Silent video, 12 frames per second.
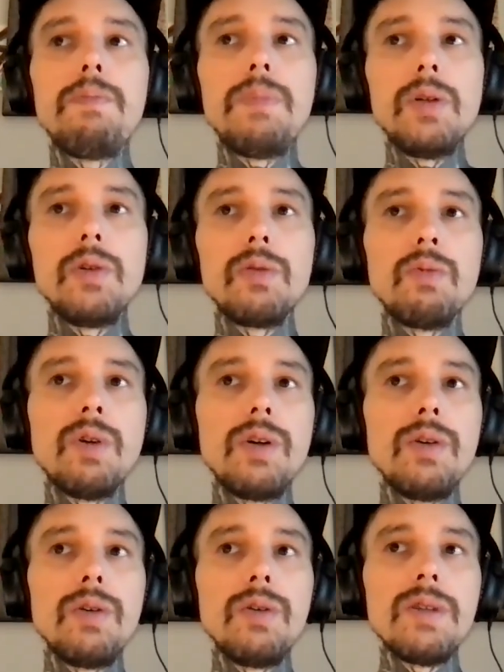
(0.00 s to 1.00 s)
build
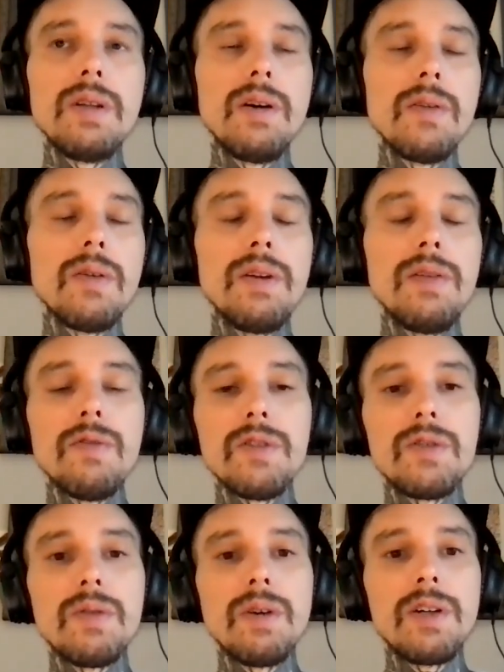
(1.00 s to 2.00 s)
roads and other
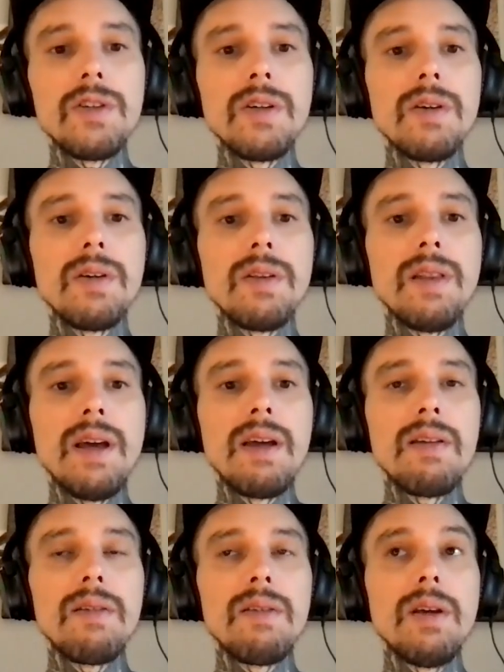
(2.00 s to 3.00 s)
infrastructure
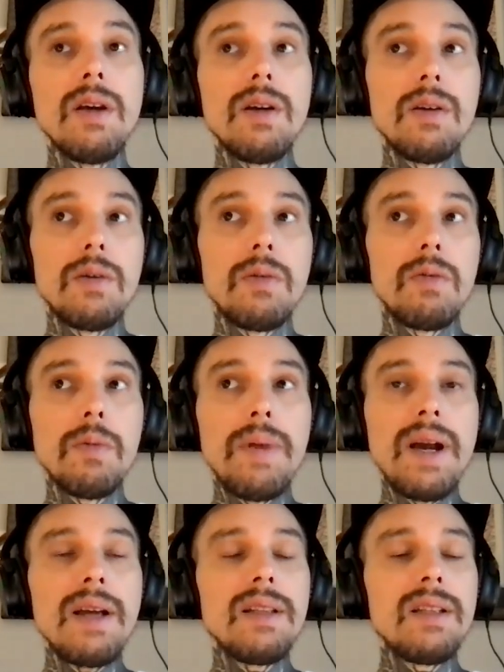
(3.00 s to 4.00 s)
that were
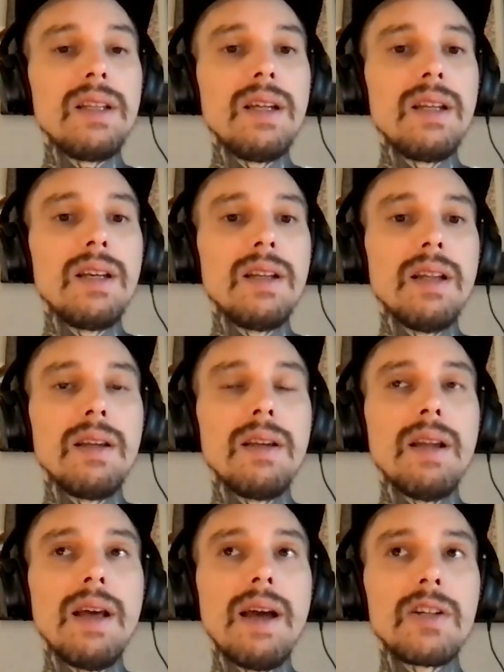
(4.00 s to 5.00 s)
badly needed
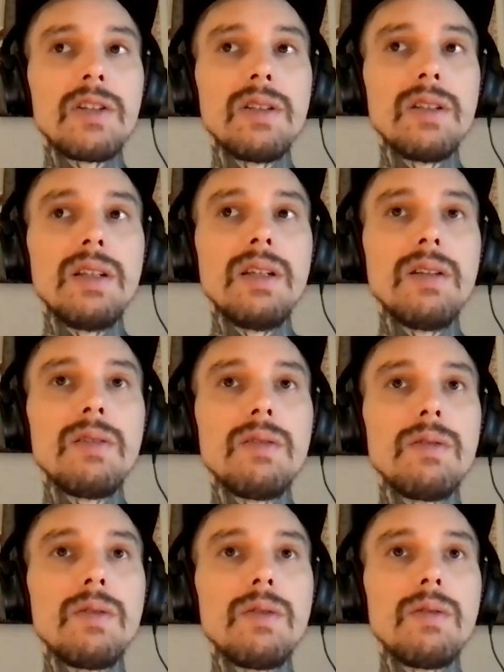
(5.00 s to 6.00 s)
and actually
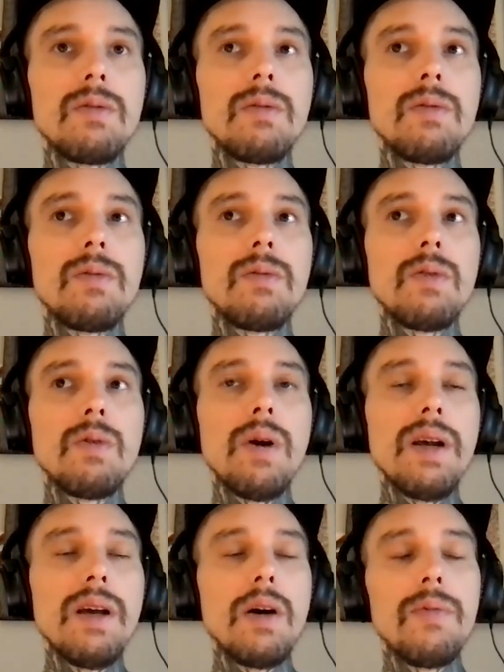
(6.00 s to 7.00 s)

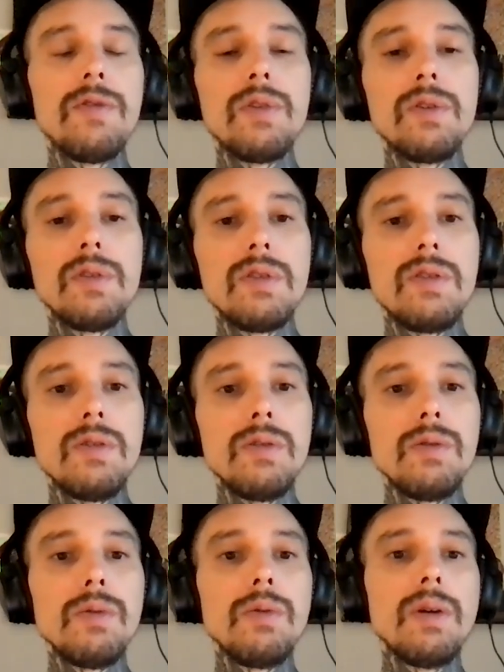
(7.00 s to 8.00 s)
quite helpful
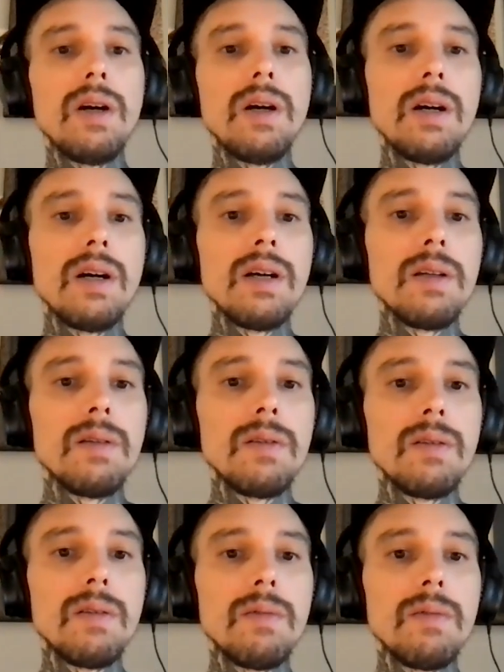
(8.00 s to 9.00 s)
to uh,
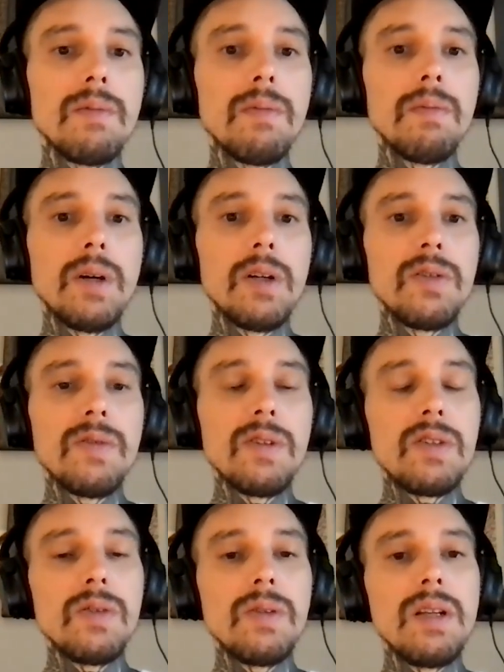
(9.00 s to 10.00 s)
much of the
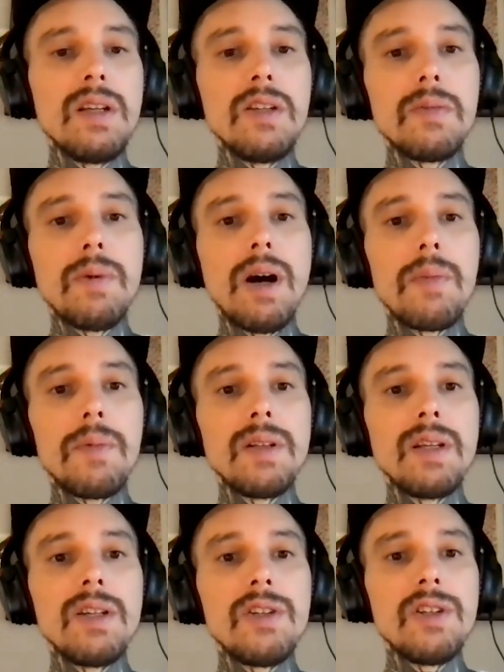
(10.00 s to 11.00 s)
Sudanese
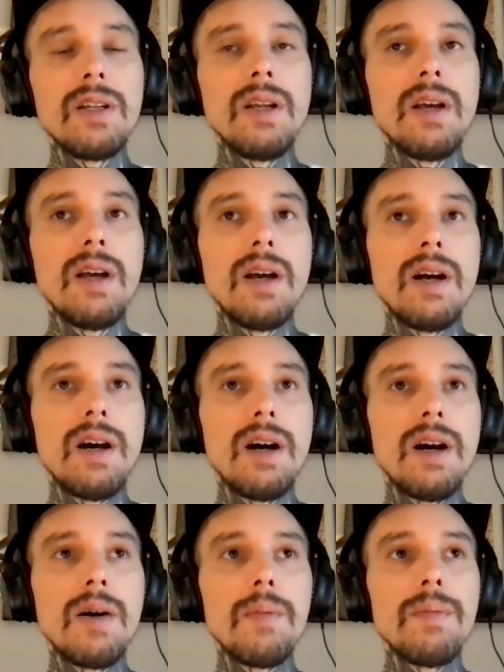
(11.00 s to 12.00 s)
population.
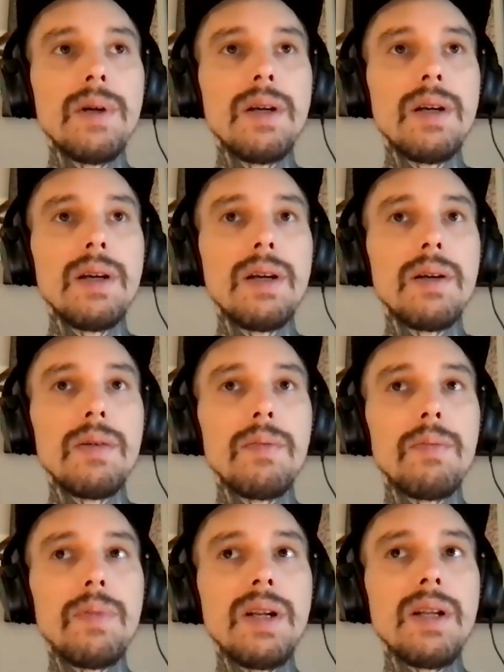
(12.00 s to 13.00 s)
Um,
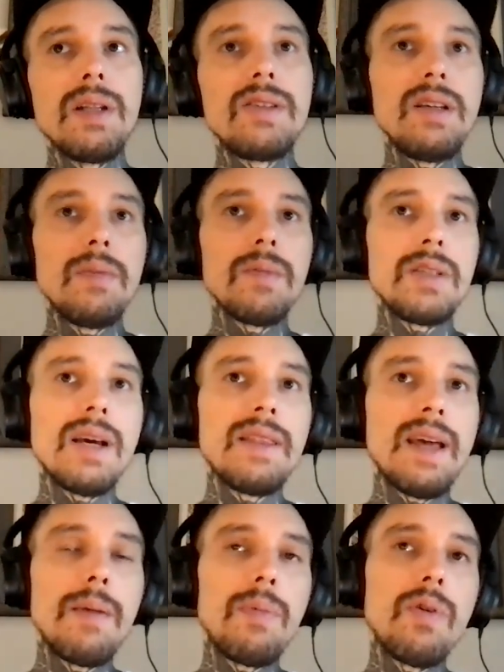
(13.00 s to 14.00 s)
but it seems at
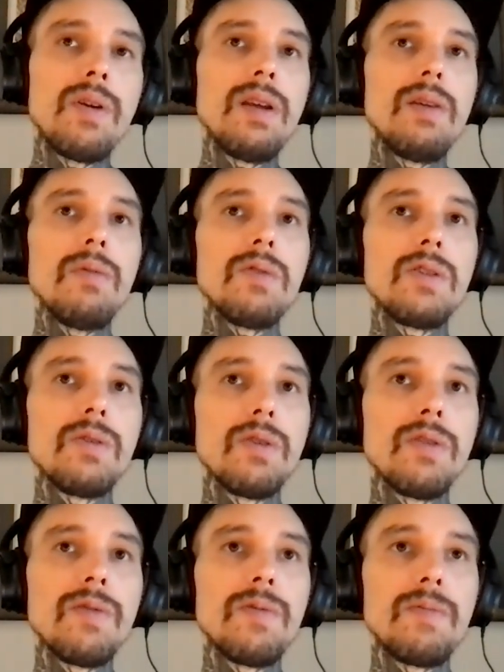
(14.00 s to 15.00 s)
that point he was
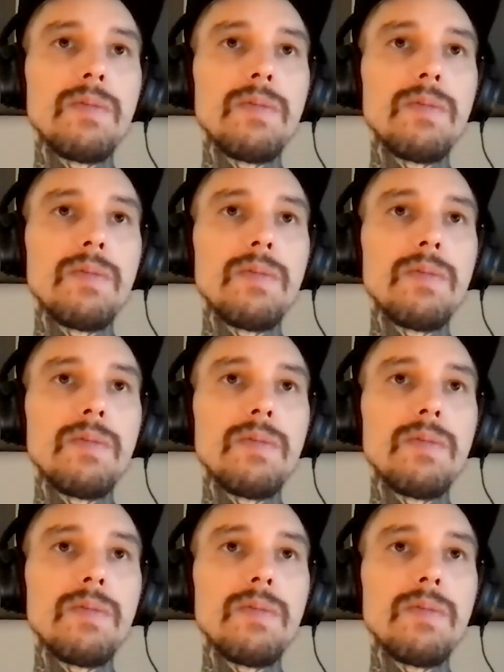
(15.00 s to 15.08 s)
sort of